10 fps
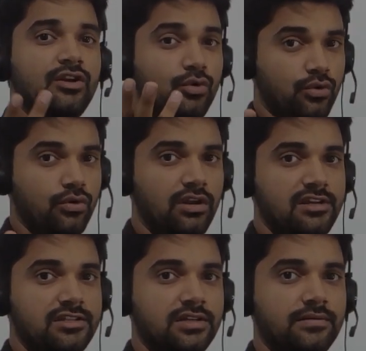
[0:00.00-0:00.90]
to-do
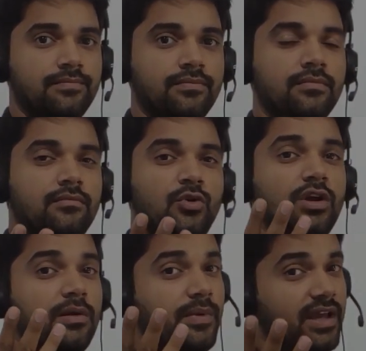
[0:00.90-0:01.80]
list, you
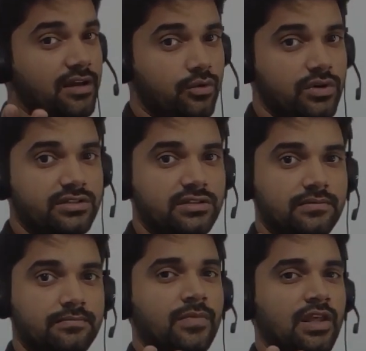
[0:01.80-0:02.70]
can make a quiz,
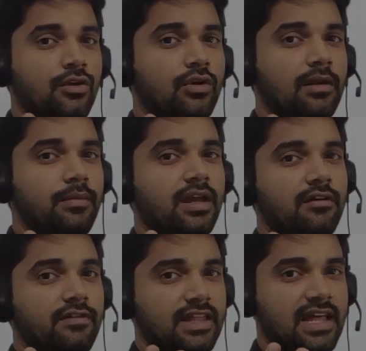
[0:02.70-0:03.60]
you can make a
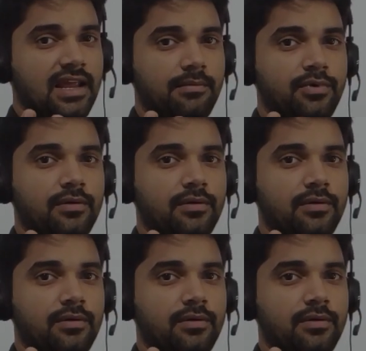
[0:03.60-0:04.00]
weather app,